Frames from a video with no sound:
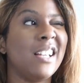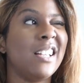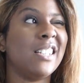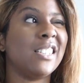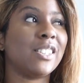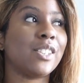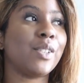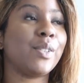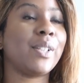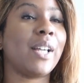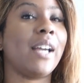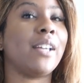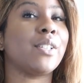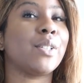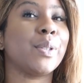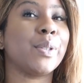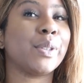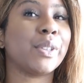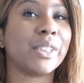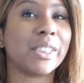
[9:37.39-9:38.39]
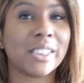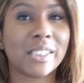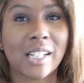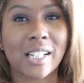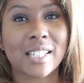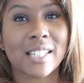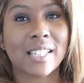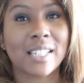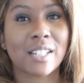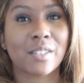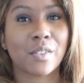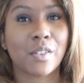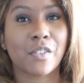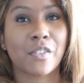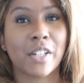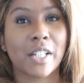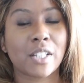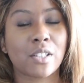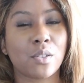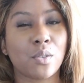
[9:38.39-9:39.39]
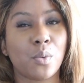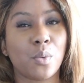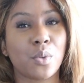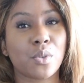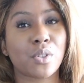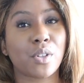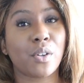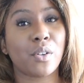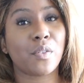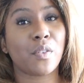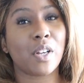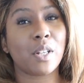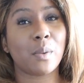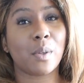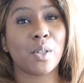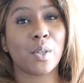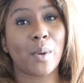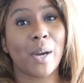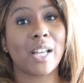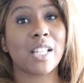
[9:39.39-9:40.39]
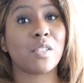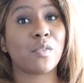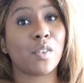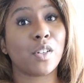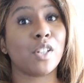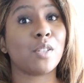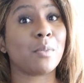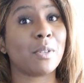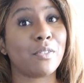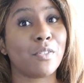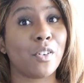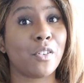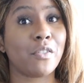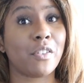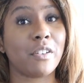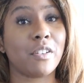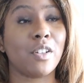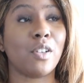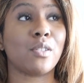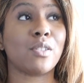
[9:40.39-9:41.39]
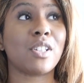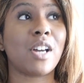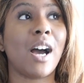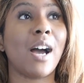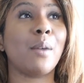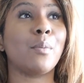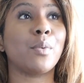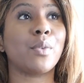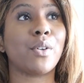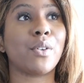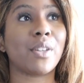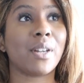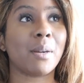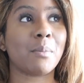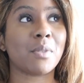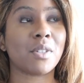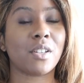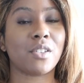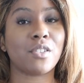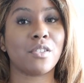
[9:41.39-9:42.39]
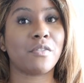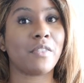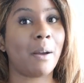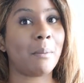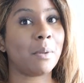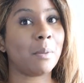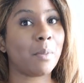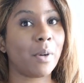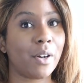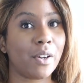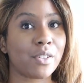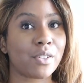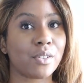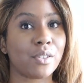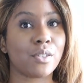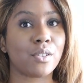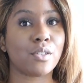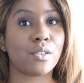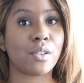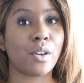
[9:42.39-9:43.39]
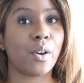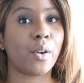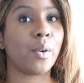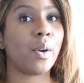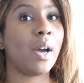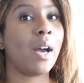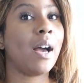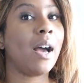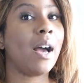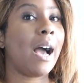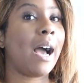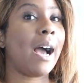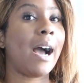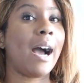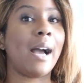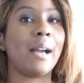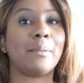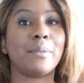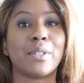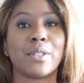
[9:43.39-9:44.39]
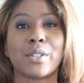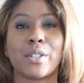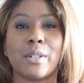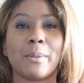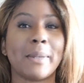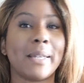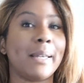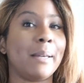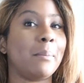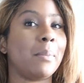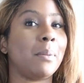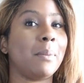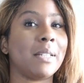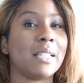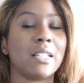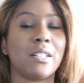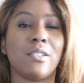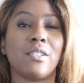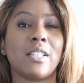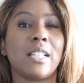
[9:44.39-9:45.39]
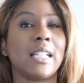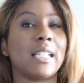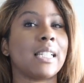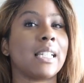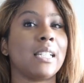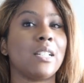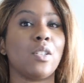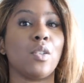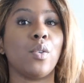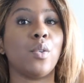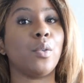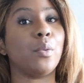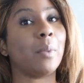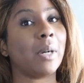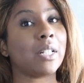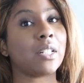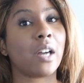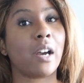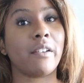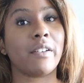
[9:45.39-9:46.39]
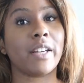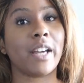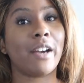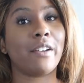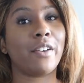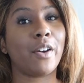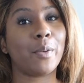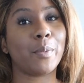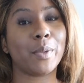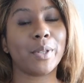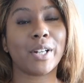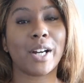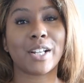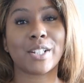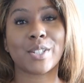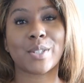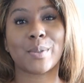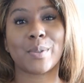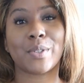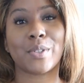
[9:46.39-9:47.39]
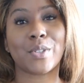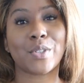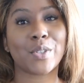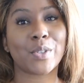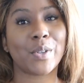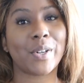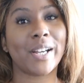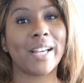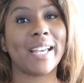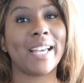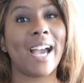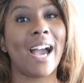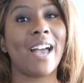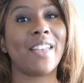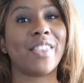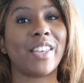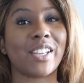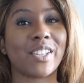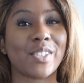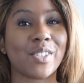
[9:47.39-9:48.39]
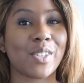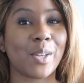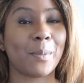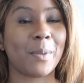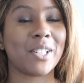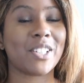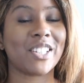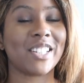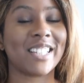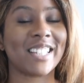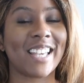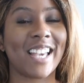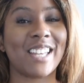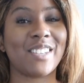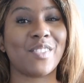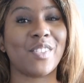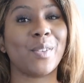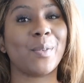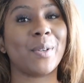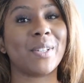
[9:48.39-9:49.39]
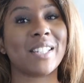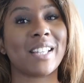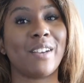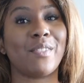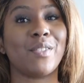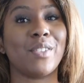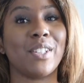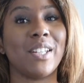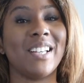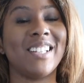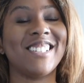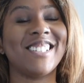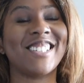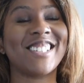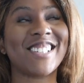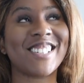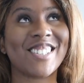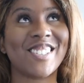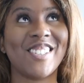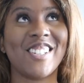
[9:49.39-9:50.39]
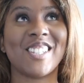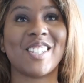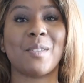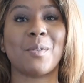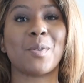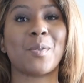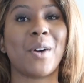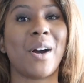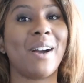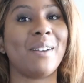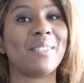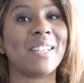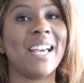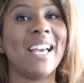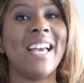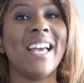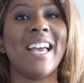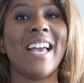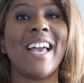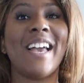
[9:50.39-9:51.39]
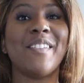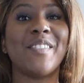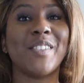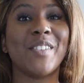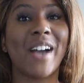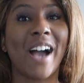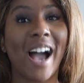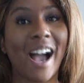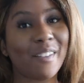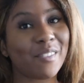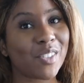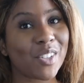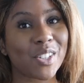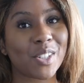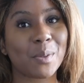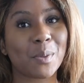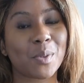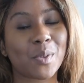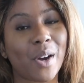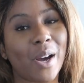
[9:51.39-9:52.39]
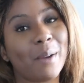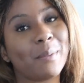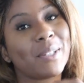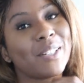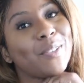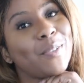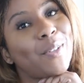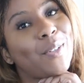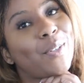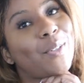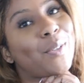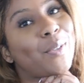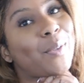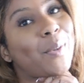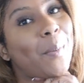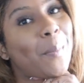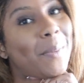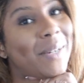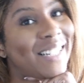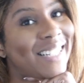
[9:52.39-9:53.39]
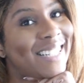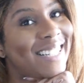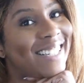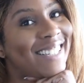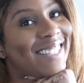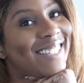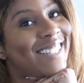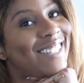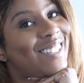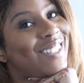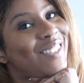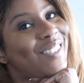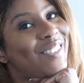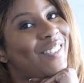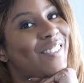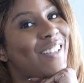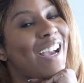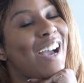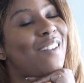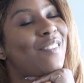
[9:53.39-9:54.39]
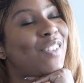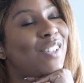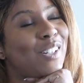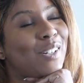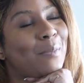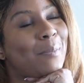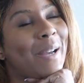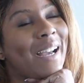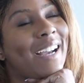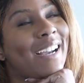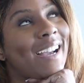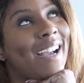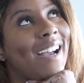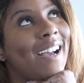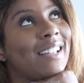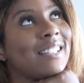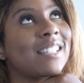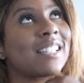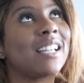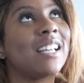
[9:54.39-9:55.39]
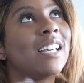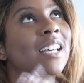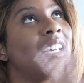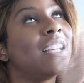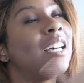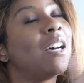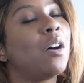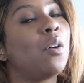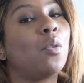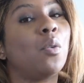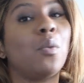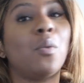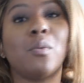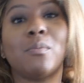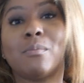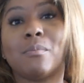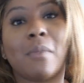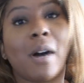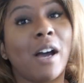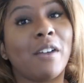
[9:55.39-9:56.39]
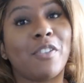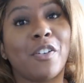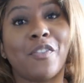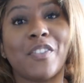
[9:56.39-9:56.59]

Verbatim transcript: So, yeah, you'll just start seeing different things. And also, for anyone who has followed me for a very long time, will know that I'm such a family person, so I'm just going to be implementing those things into my diary. I hope you guys do enjoy. Thank you so much again for the ones that haven't just nearly subscribed. If you have not subscribed and you are new, please do have a look back at my other